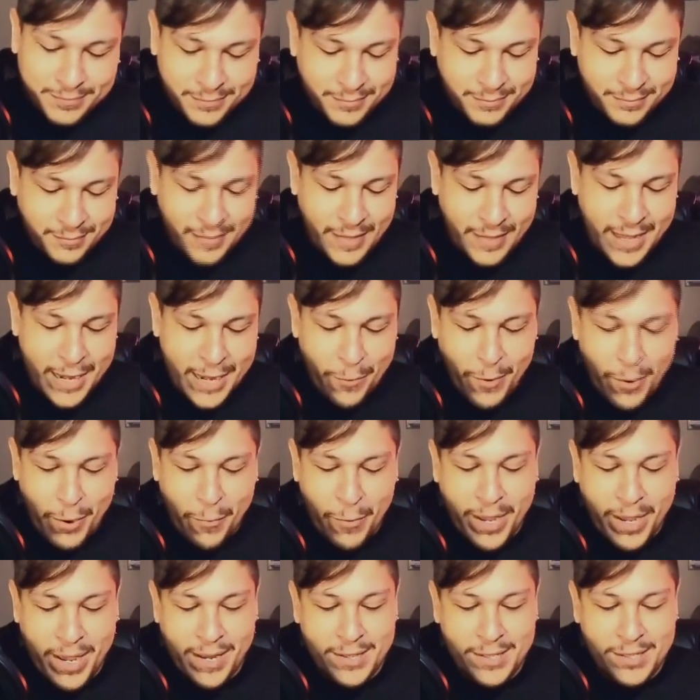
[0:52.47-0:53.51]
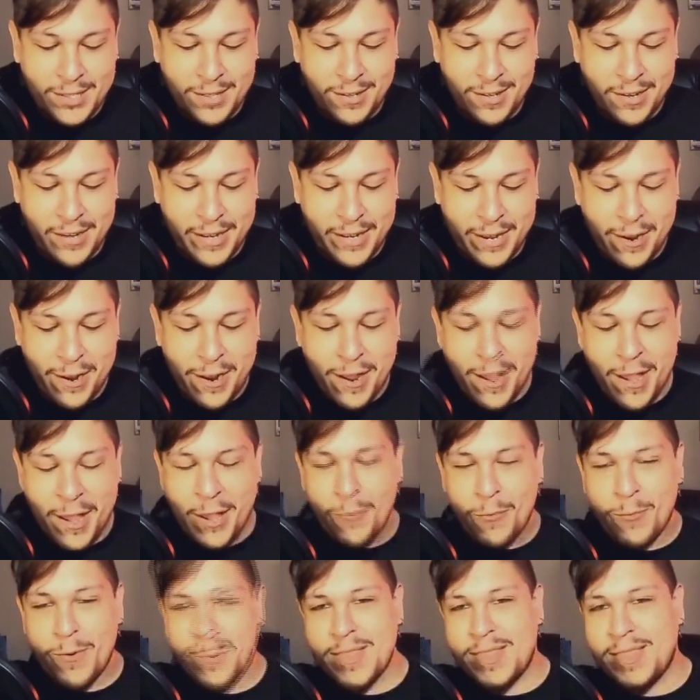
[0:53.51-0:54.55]
Anyway, we kind of start out here
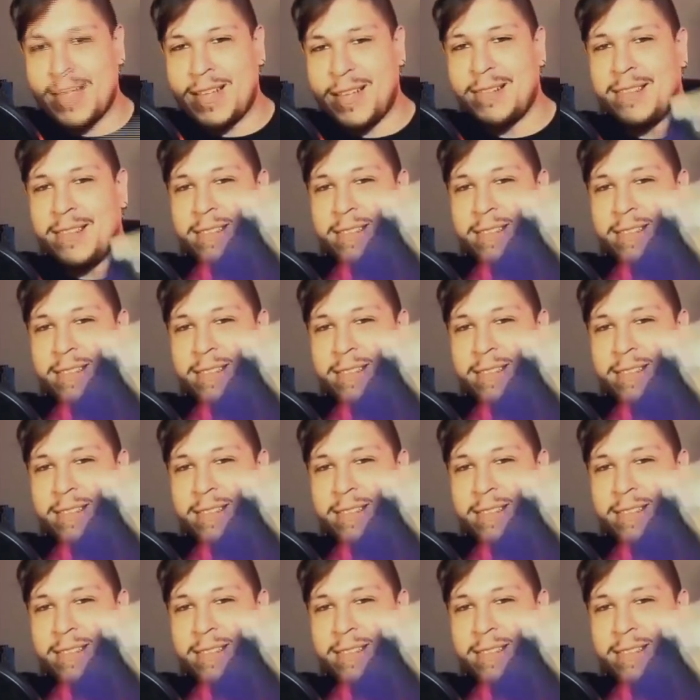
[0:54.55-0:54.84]
with a little